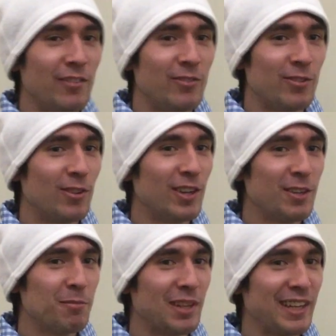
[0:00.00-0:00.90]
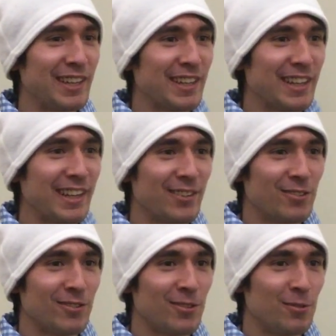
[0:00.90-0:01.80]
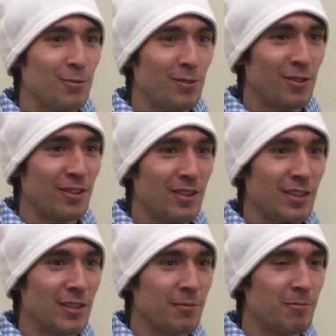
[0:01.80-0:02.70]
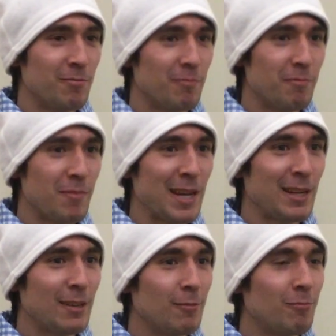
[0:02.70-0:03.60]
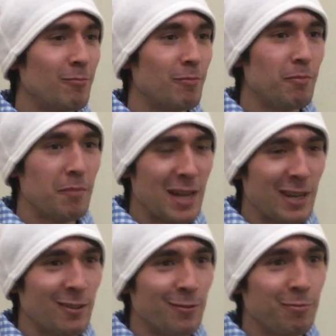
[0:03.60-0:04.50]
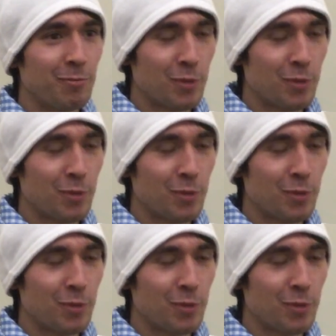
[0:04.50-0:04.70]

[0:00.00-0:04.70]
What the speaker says: have drawn a blank as to the main male